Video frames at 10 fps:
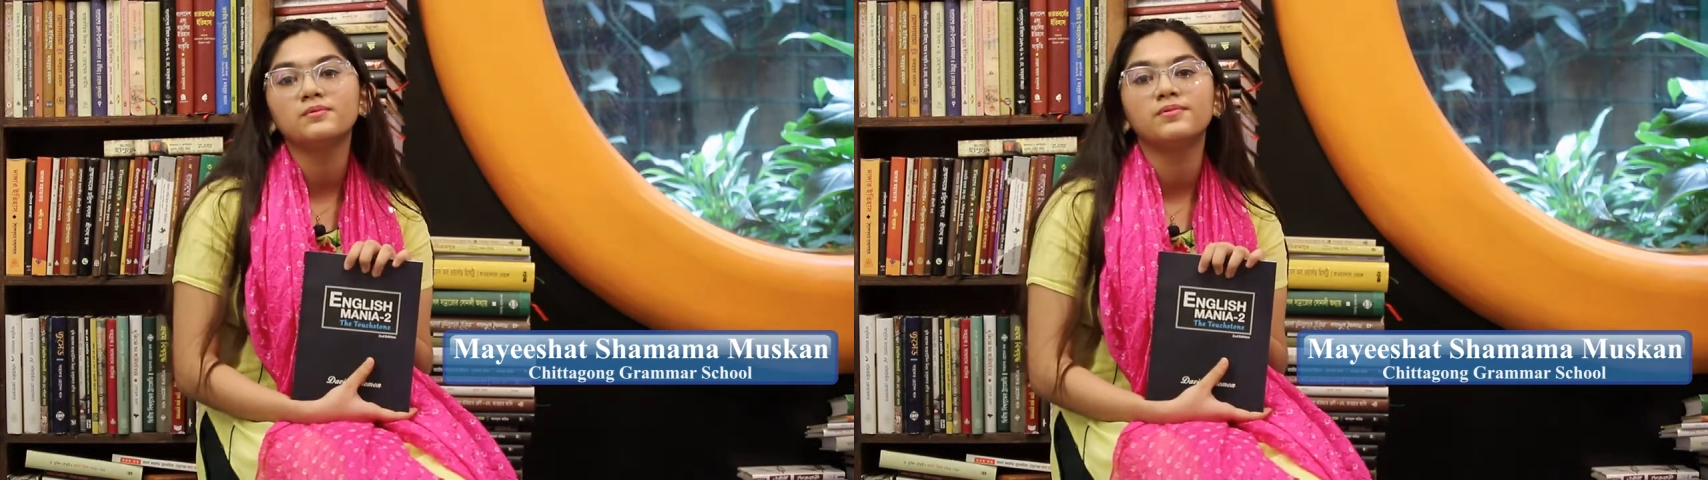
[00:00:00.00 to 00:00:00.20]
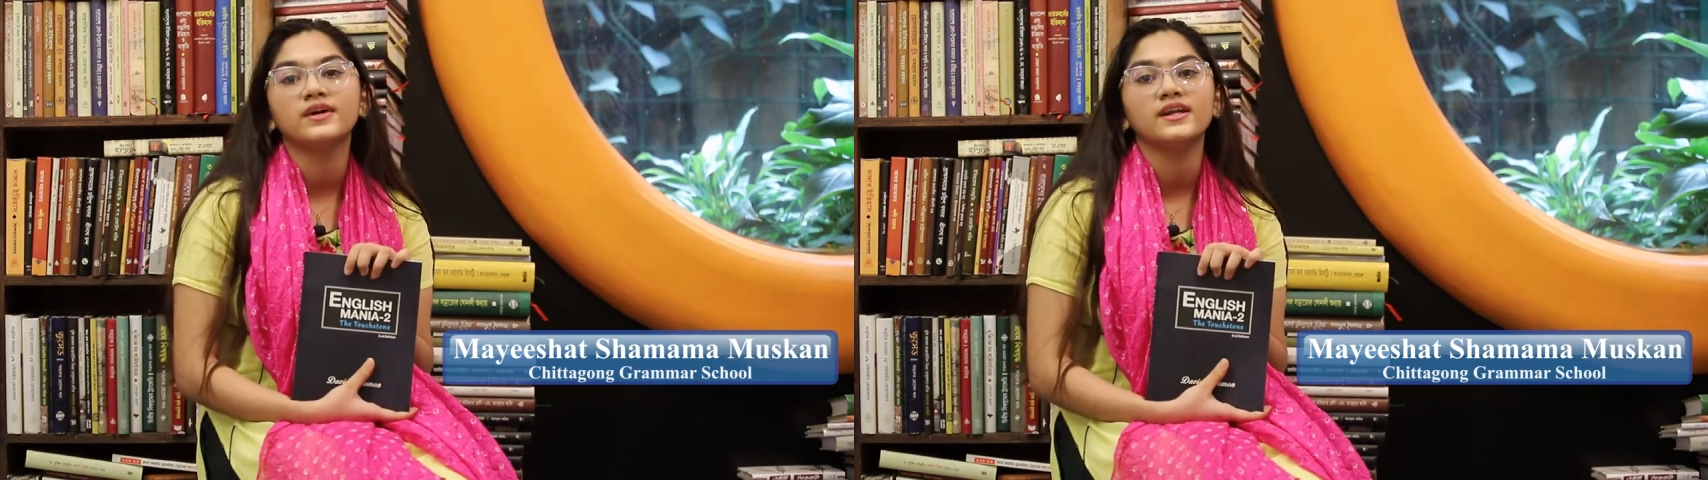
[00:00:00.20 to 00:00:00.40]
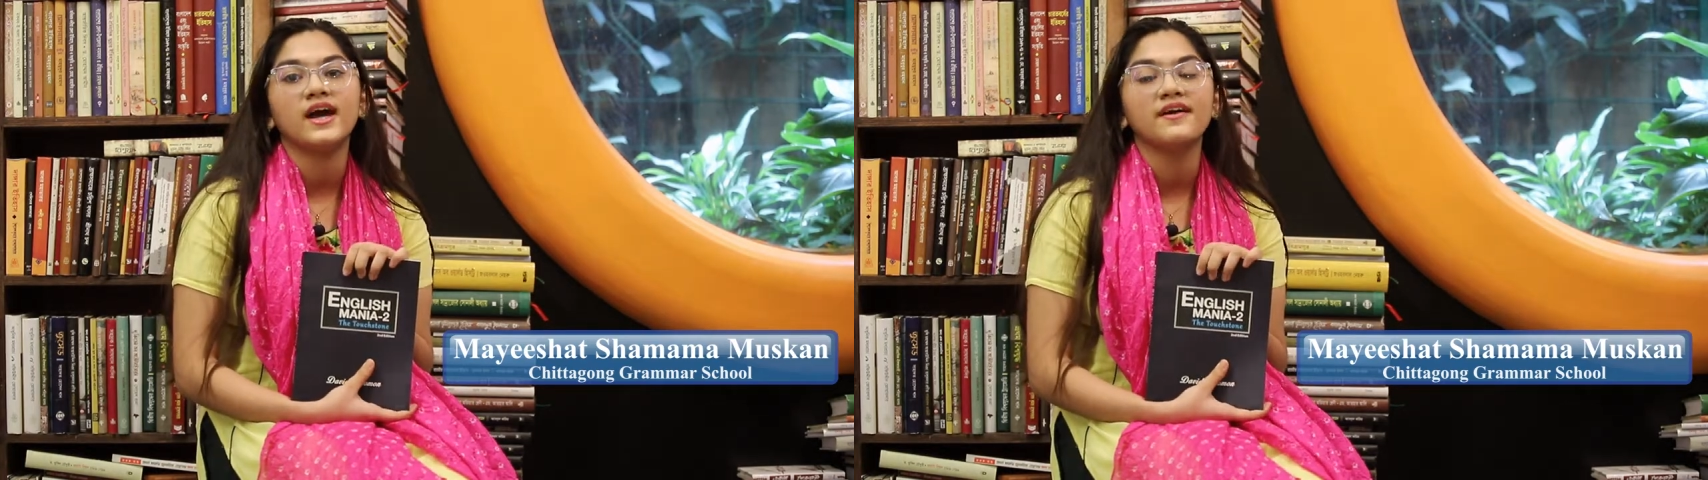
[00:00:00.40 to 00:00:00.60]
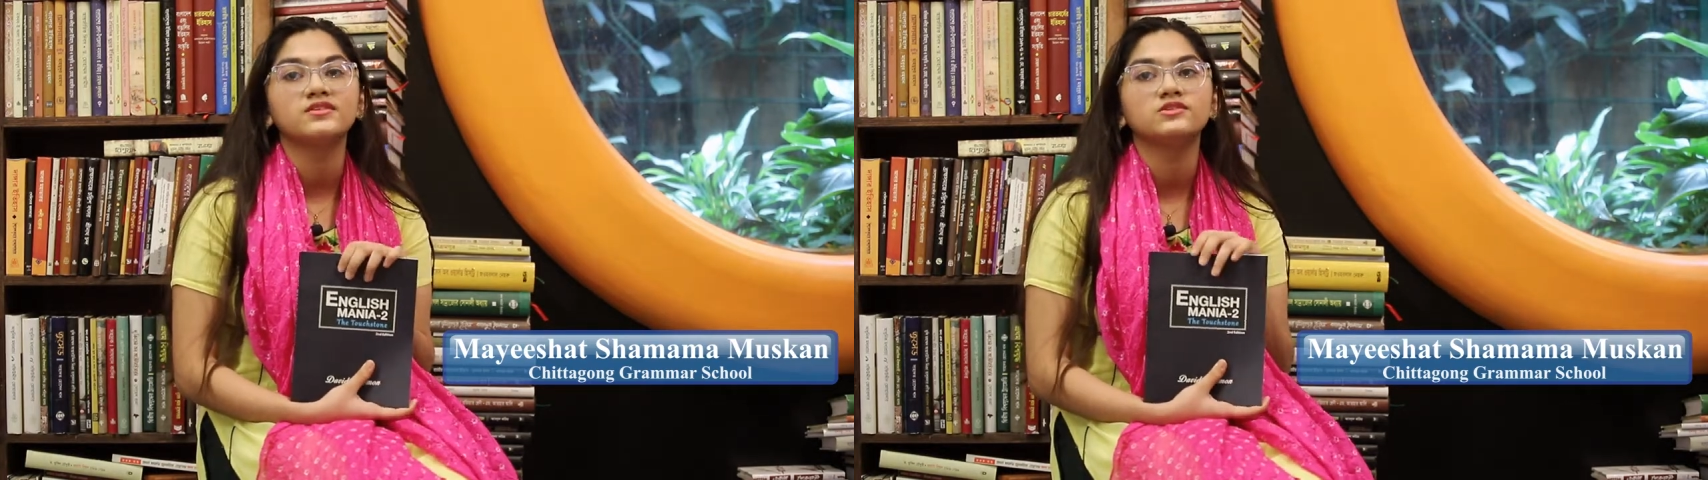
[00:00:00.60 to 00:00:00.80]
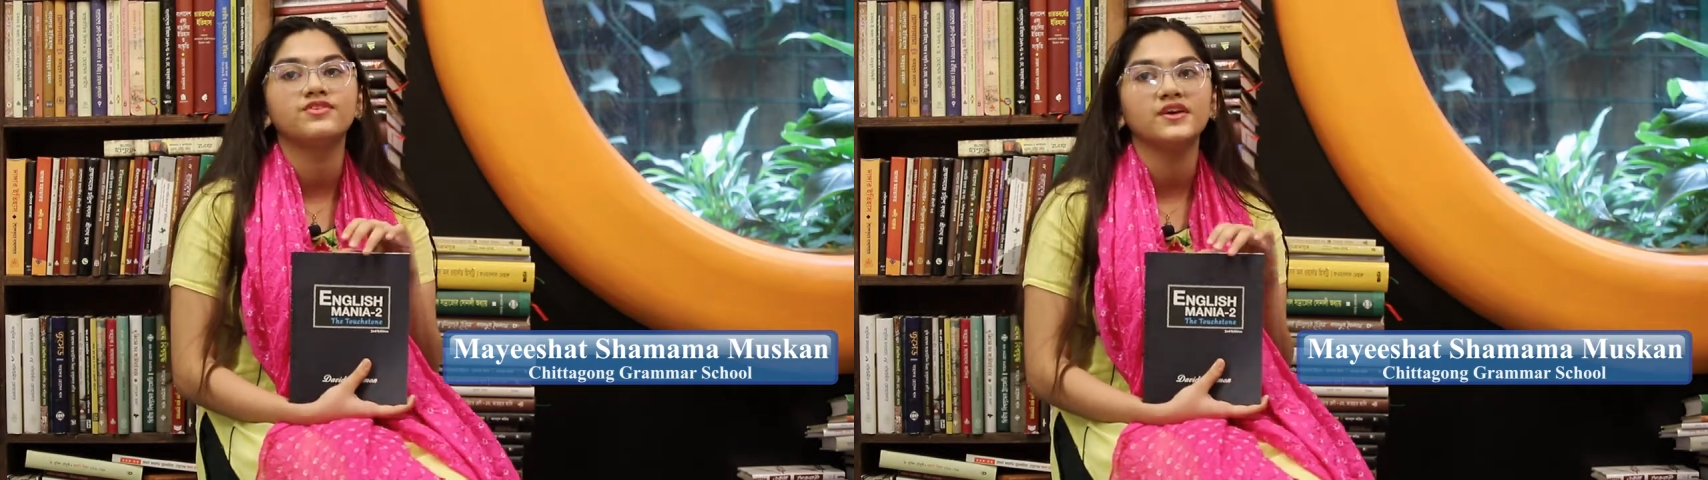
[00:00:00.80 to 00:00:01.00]
but I
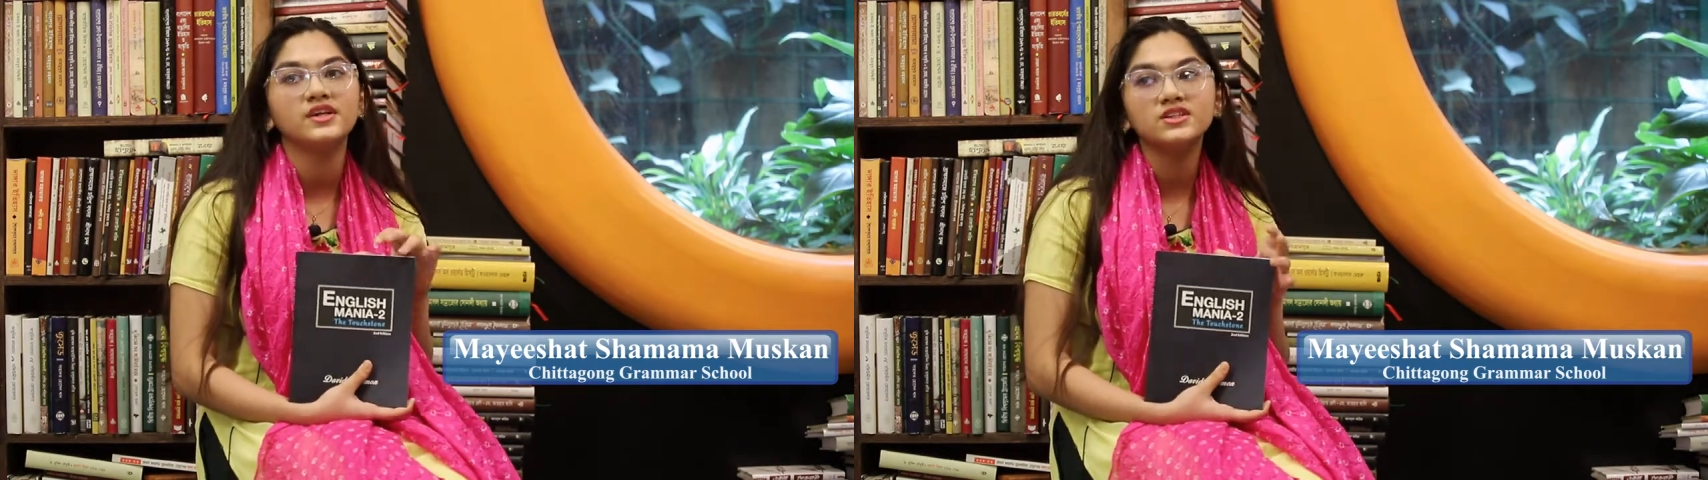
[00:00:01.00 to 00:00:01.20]
was very